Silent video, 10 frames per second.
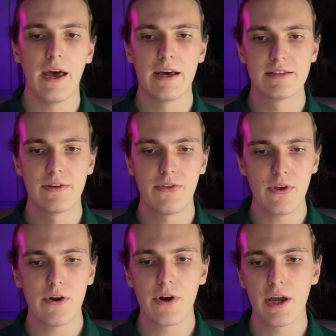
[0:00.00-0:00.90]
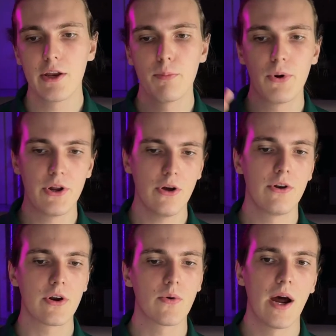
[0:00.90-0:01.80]
as a theory and you put it
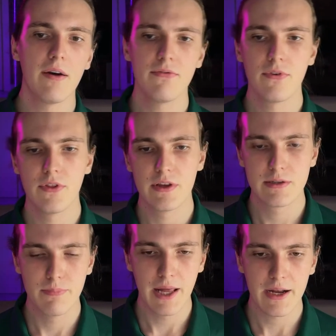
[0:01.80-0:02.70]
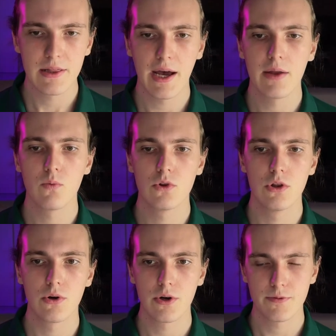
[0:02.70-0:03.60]
on a graph, this black line would
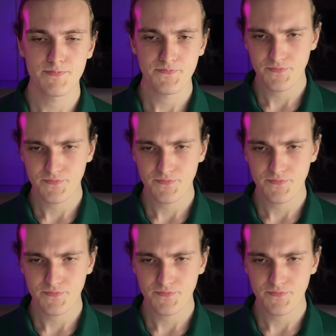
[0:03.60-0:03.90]
look